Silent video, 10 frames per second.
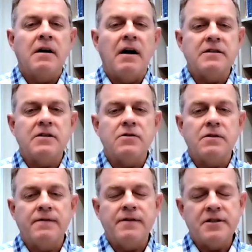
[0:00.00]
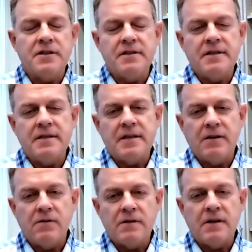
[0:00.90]
causes or deficiencies
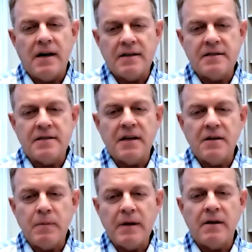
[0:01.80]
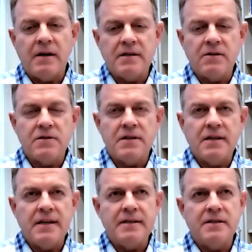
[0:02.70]
and or toxins that could be causing
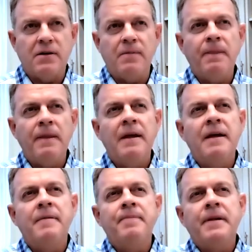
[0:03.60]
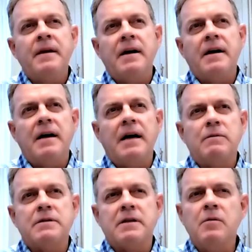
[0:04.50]
OCD. So I
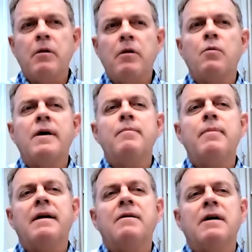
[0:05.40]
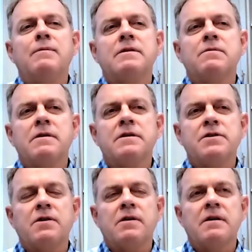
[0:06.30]
was a little blown away about it. I wasn't really
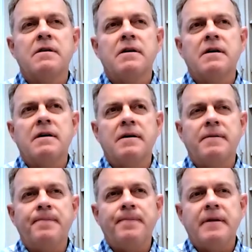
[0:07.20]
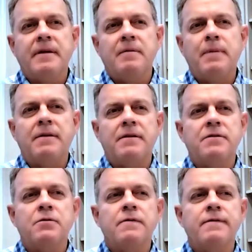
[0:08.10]
sure about
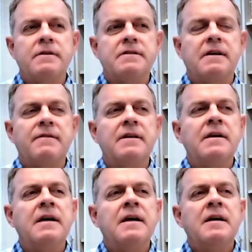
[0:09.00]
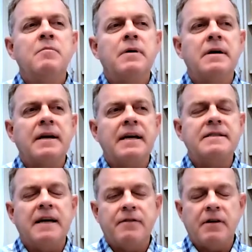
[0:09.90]
the truthfulness of it, but
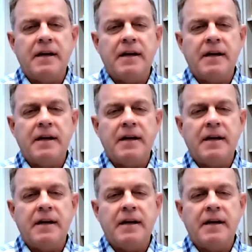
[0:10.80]
case after